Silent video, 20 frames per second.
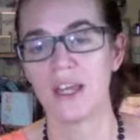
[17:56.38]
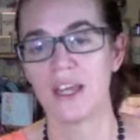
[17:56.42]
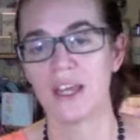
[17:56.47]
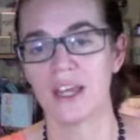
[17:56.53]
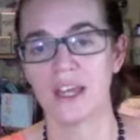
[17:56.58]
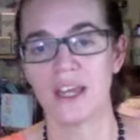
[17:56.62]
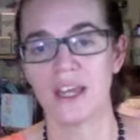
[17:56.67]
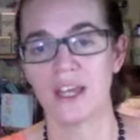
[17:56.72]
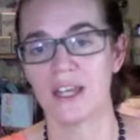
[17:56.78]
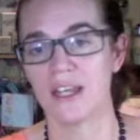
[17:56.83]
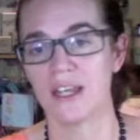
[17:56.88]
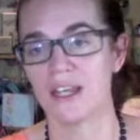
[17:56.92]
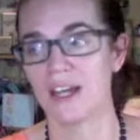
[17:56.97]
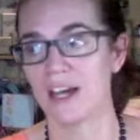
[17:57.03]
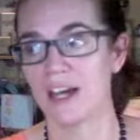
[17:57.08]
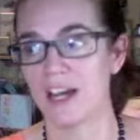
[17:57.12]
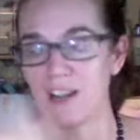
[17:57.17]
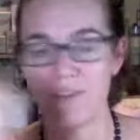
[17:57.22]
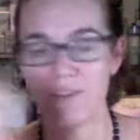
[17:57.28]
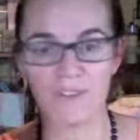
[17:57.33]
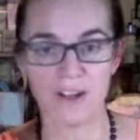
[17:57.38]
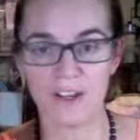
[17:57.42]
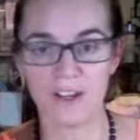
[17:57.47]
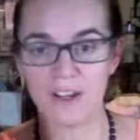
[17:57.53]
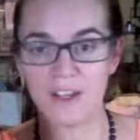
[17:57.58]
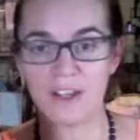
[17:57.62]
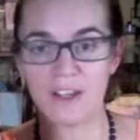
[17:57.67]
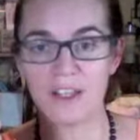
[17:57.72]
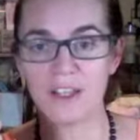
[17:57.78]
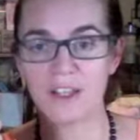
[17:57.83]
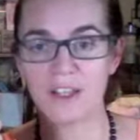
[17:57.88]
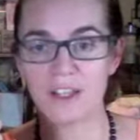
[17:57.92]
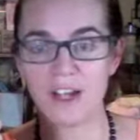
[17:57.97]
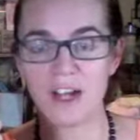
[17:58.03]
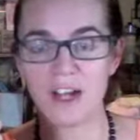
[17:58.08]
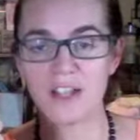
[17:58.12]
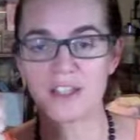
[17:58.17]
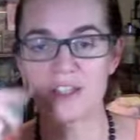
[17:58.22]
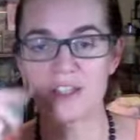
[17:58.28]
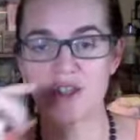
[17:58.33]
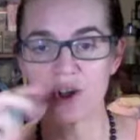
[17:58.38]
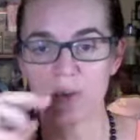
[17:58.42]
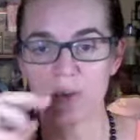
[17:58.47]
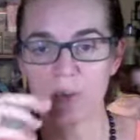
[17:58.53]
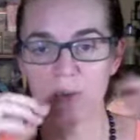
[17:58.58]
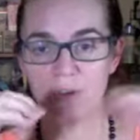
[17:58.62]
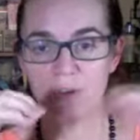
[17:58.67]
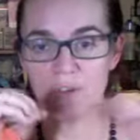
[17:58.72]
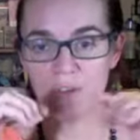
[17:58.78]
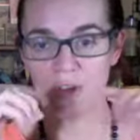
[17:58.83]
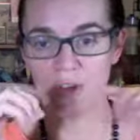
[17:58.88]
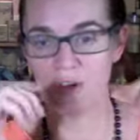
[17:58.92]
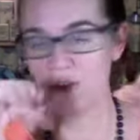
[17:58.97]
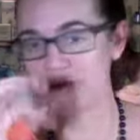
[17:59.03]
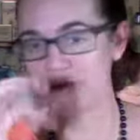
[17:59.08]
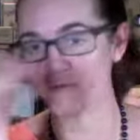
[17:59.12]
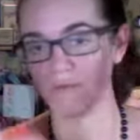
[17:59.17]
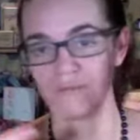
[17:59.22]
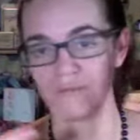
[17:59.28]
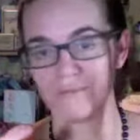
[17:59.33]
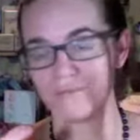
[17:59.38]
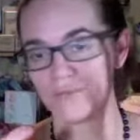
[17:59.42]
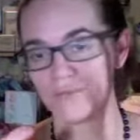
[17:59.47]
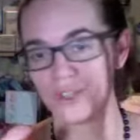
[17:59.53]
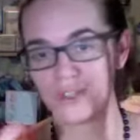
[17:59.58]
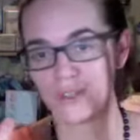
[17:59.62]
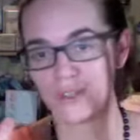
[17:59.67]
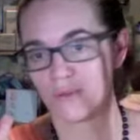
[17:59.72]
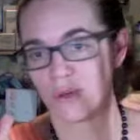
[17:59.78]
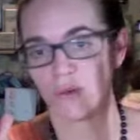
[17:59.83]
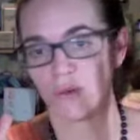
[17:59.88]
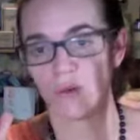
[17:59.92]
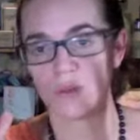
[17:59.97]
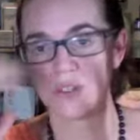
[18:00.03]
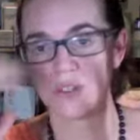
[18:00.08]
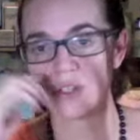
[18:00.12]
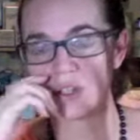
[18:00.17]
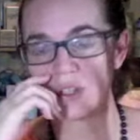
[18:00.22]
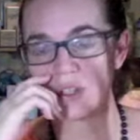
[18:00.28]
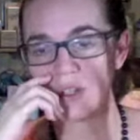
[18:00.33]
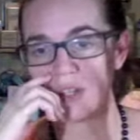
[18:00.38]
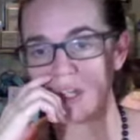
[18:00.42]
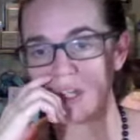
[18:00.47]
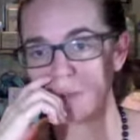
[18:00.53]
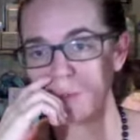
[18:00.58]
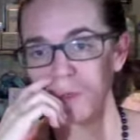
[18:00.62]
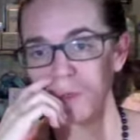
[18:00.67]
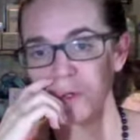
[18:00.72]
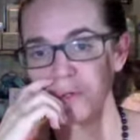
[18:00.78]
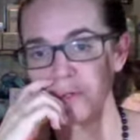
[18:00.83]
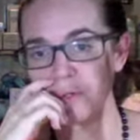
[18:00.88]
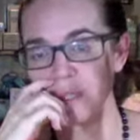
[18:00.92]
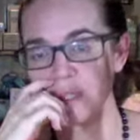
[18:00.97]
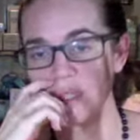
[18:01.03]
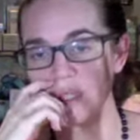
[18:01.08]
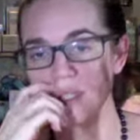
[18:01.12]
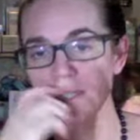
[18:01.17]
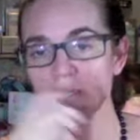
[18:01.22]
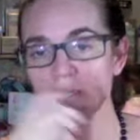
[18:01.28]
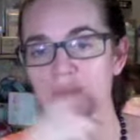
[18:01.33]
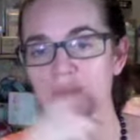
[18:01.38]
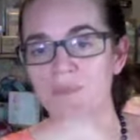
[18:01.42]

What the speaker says: And I finally got some of just the regular ones that you get at Walgreens.